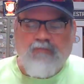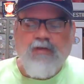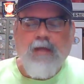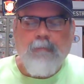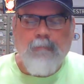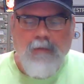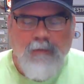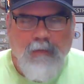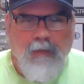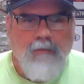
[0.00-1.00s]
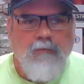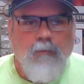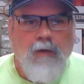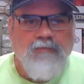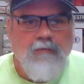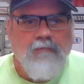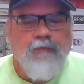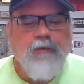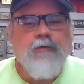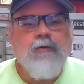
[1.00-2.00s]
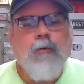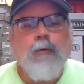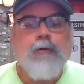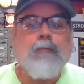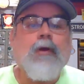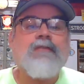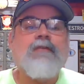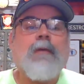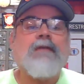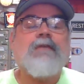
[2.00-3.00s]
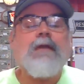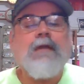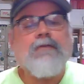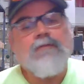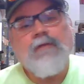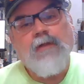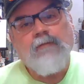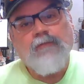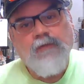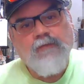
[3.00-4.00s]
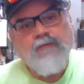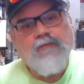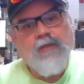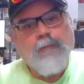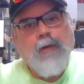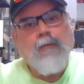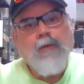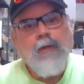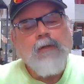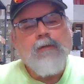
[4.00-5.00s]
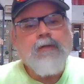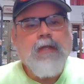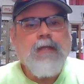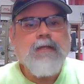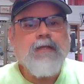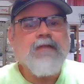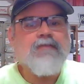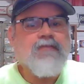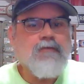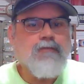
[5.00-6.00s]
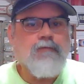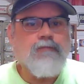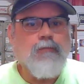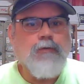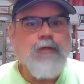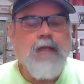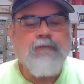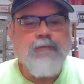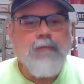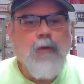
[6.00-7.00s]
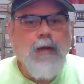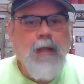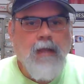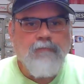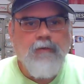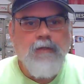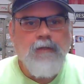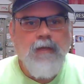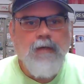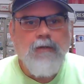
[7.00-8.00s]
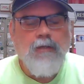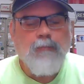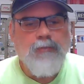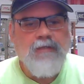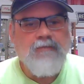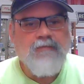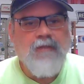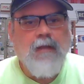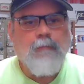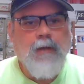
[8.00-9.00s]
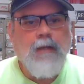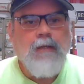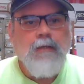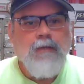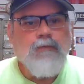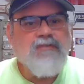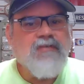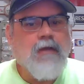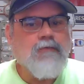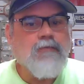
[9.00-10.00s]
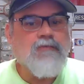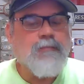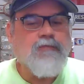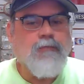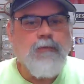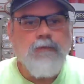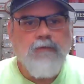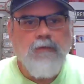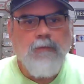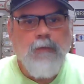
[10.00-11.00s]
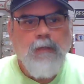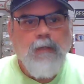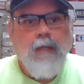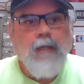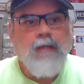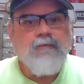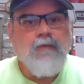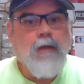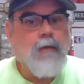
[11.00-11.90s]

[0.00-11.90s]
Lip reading: And you're watching Vendor Corner, brought to you by Decades Reclaimed Vintage Depot, located in Central Florida. If you are ever in the area, please stop by. Reach out to us before you do, and